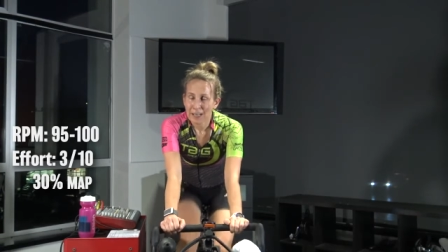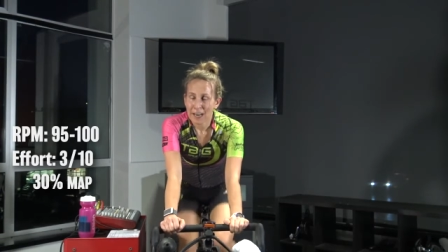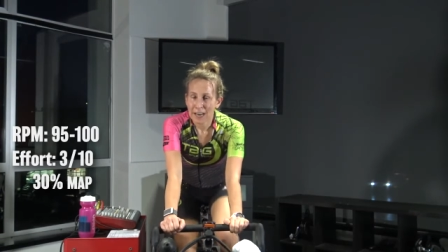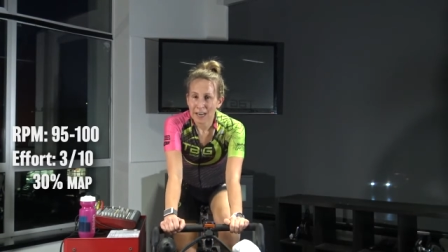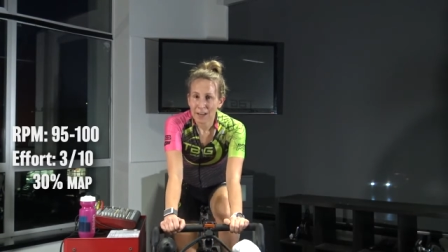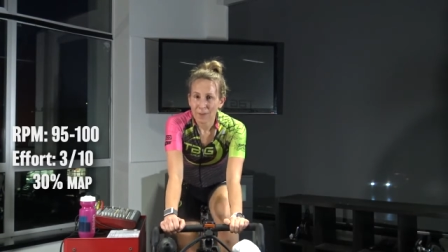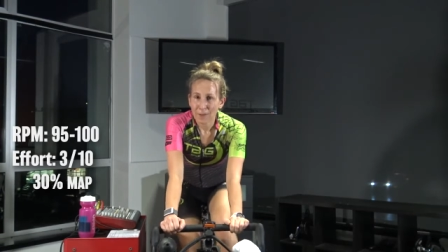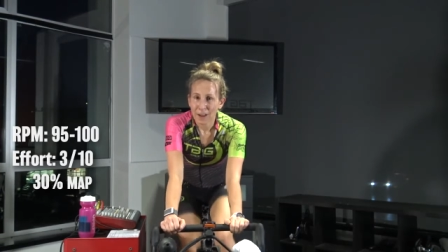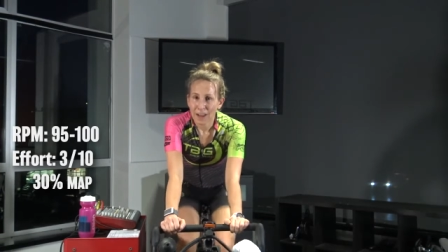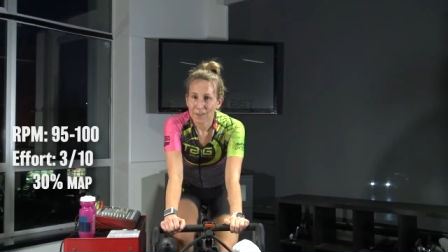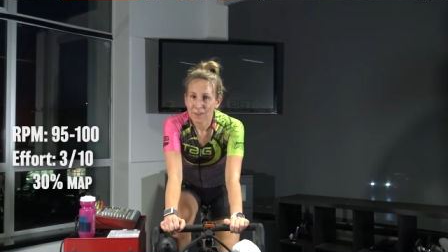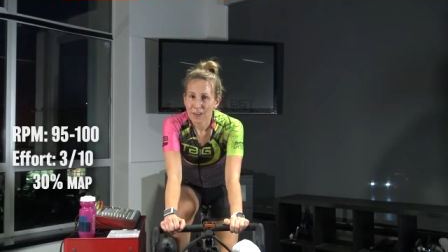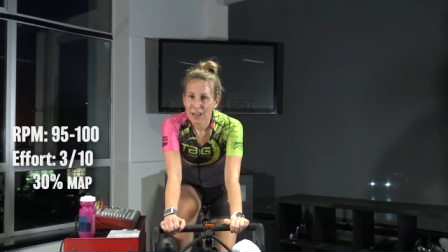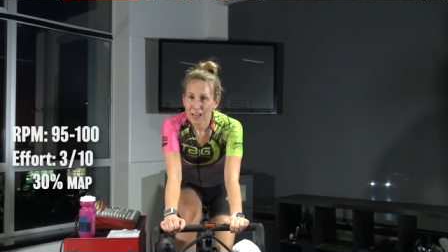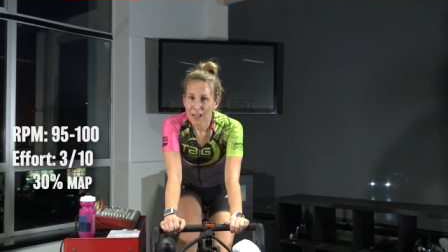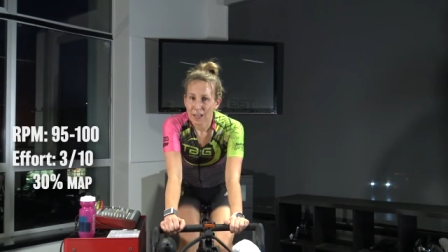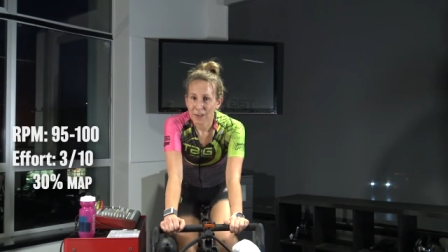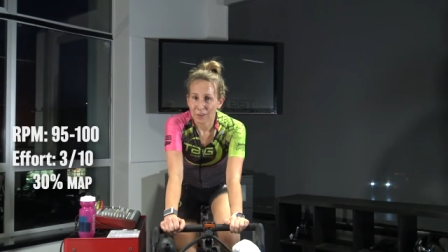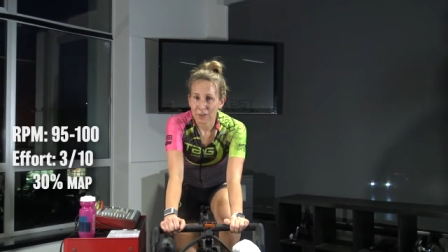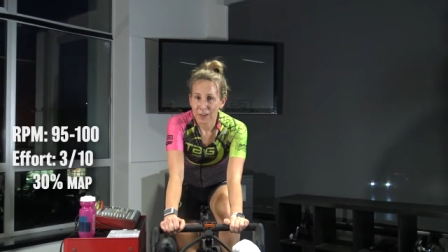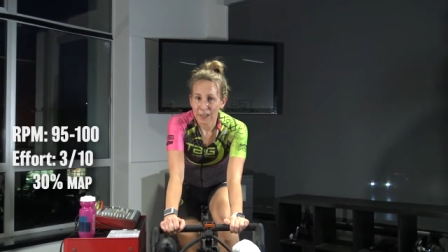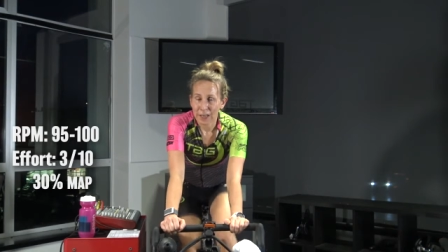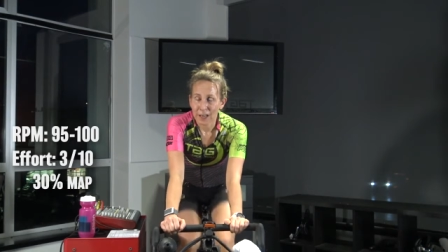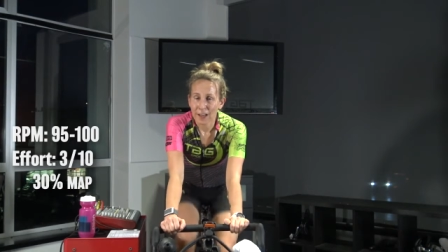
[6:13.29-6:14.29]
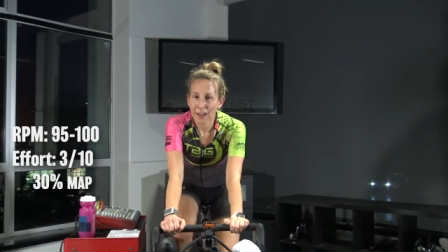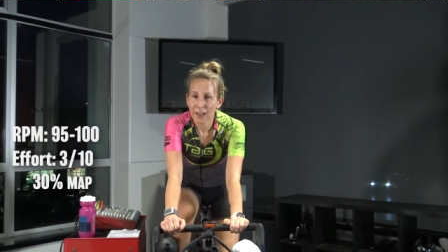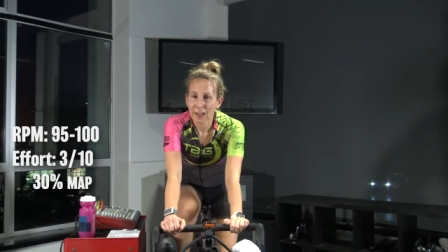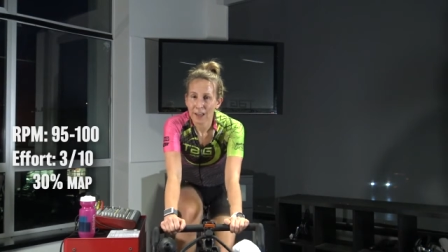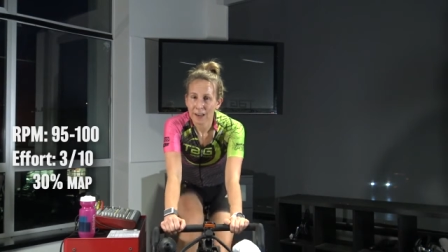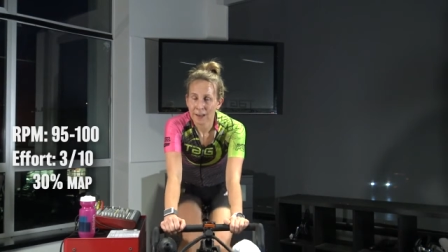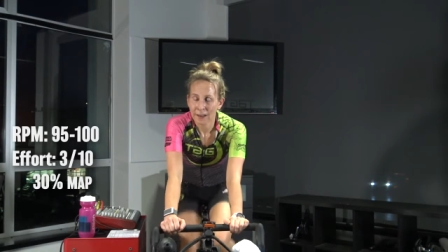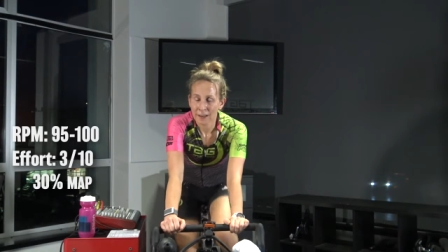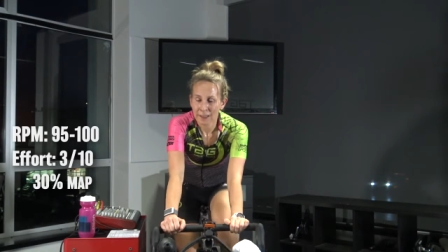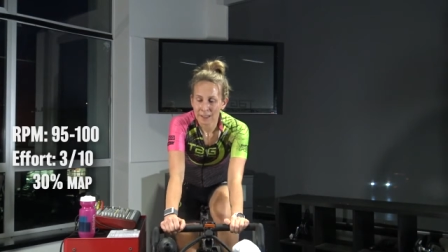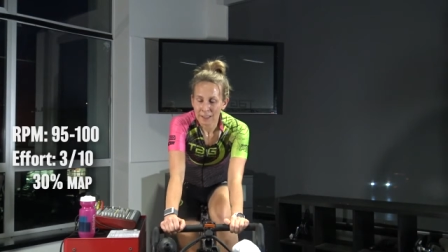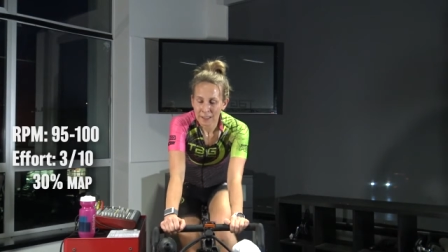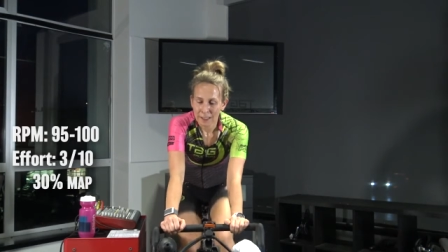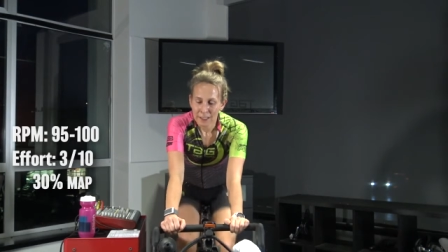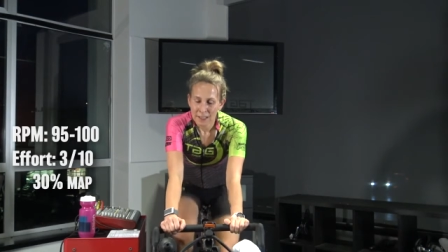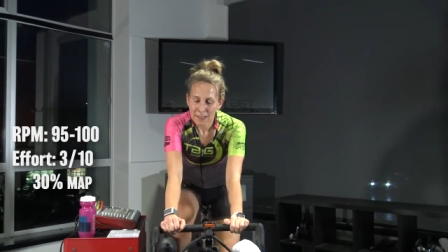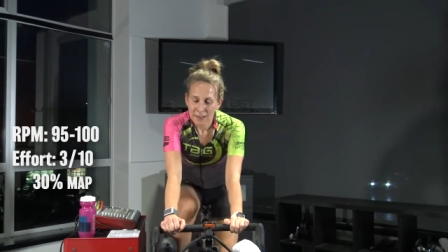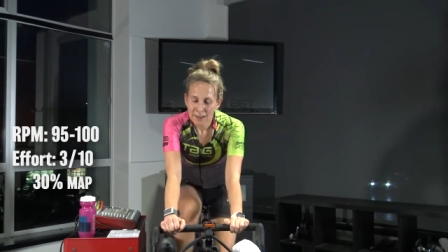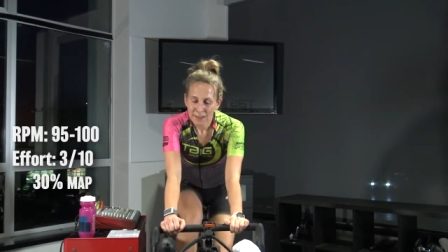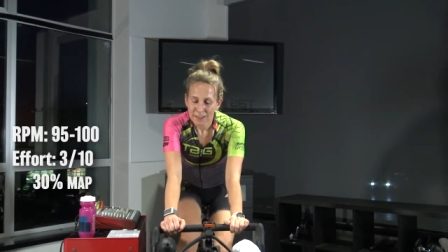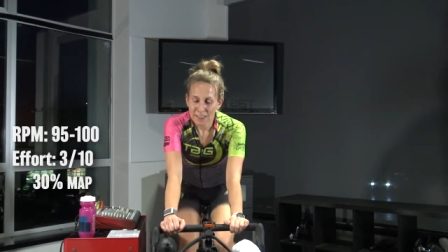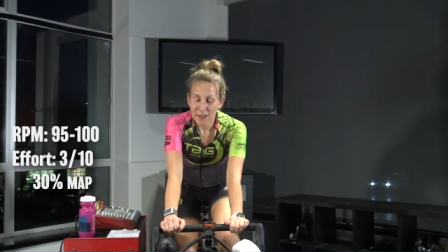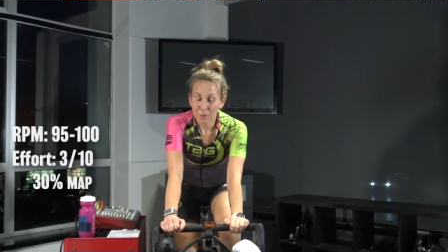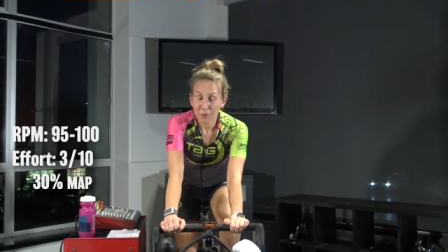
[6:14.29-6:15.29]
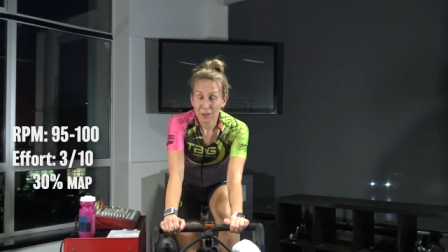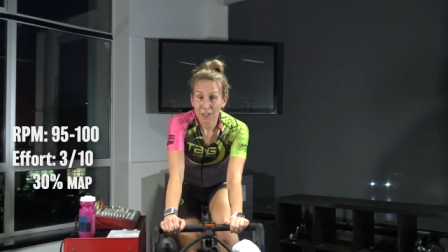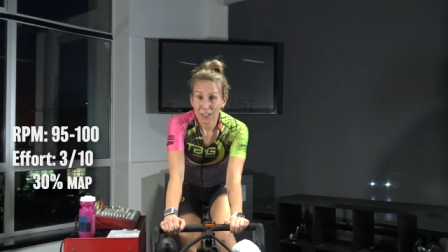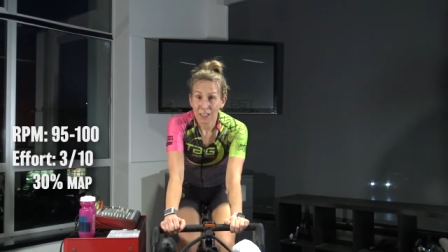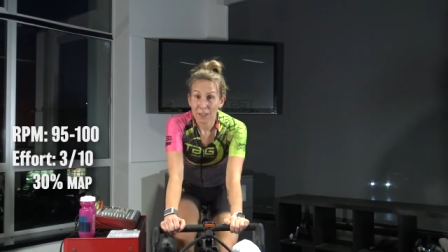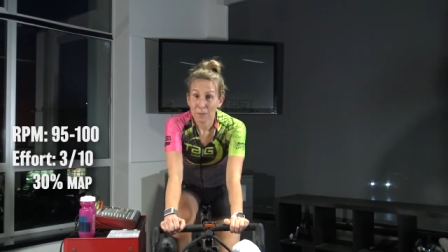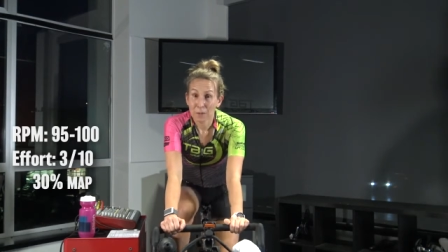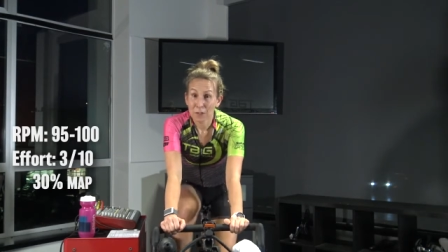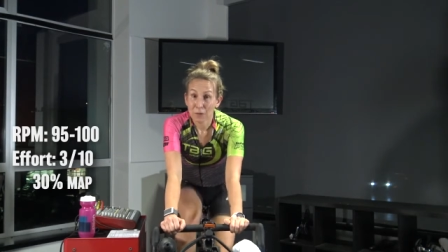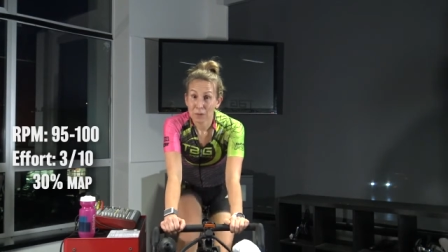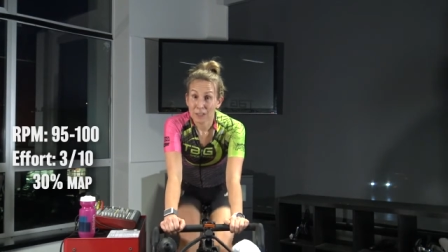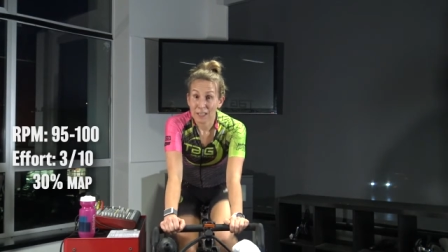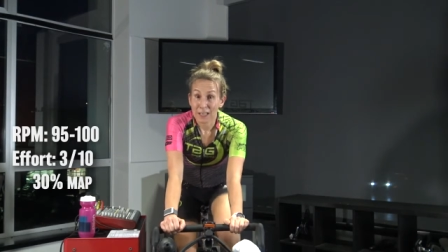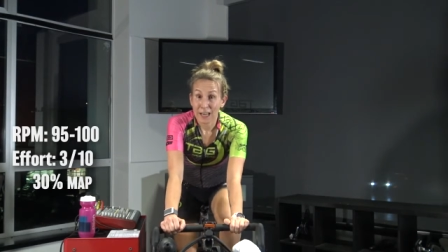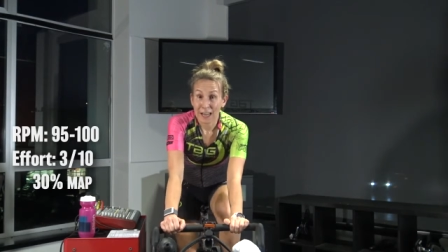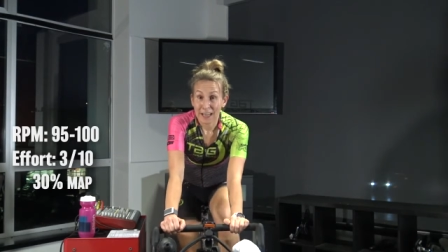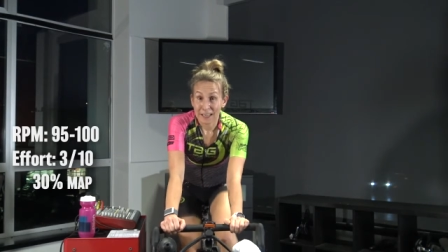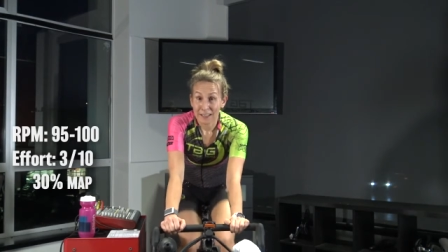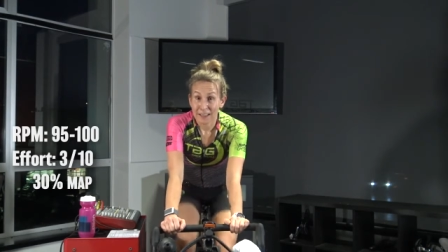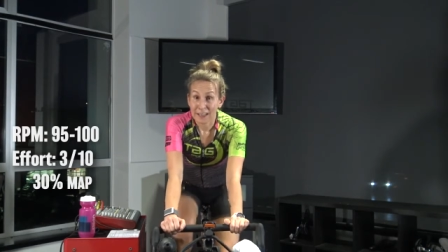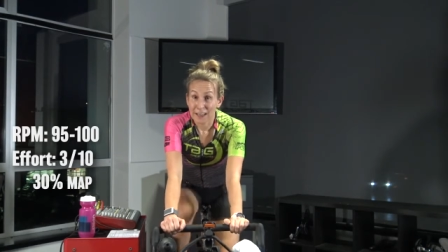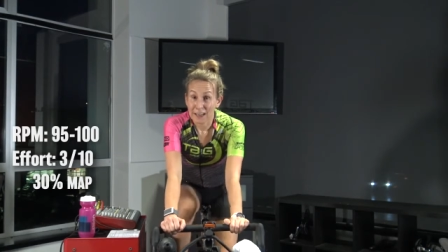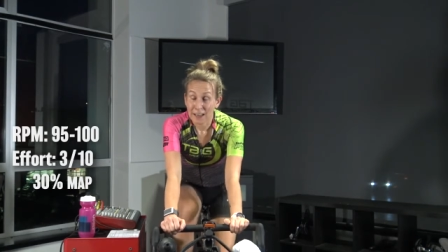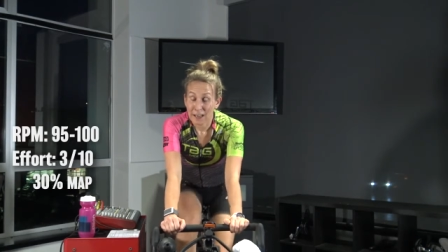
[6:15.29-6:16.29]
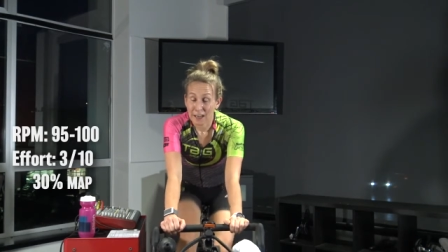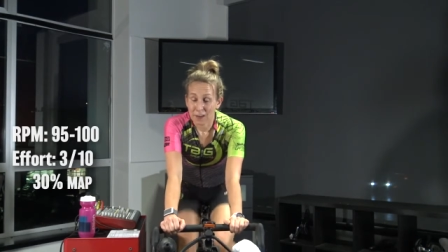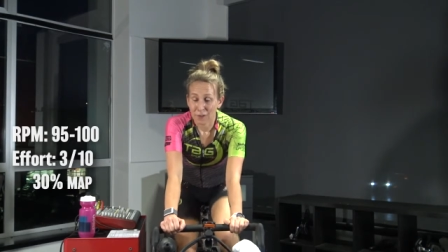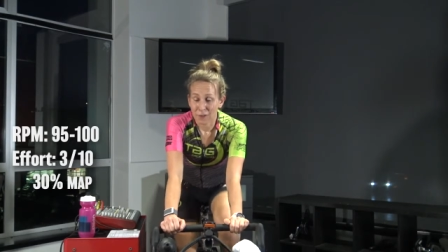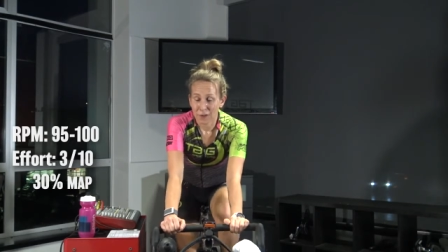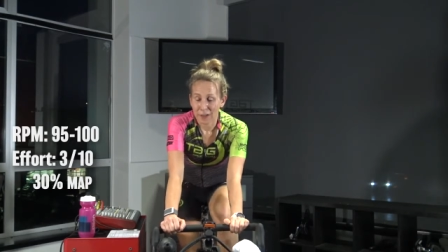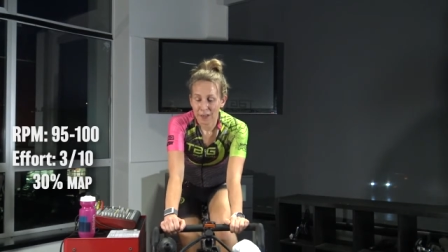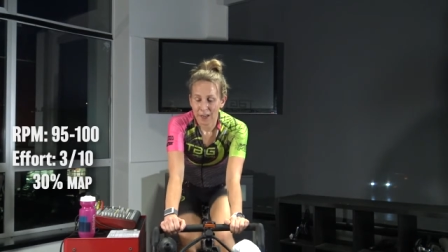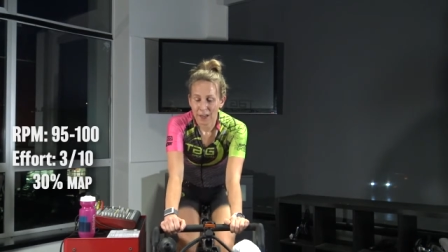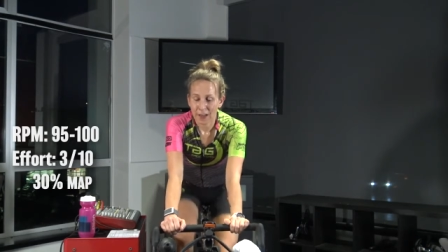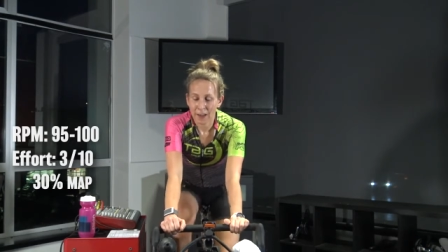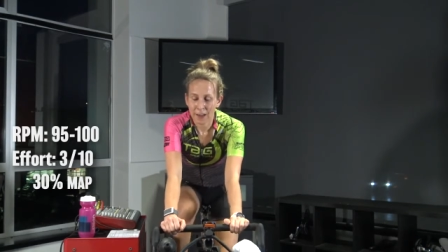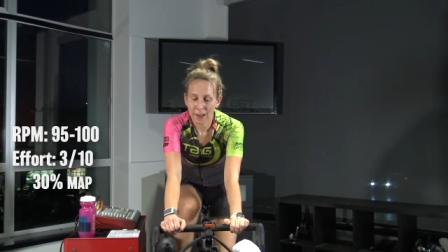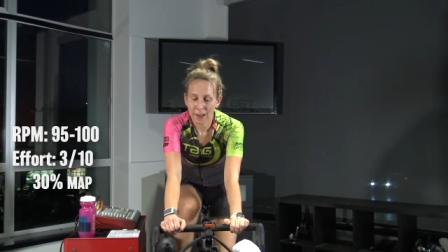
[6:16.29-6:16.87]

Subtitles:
95 and 100. Definitely between 90 and 100.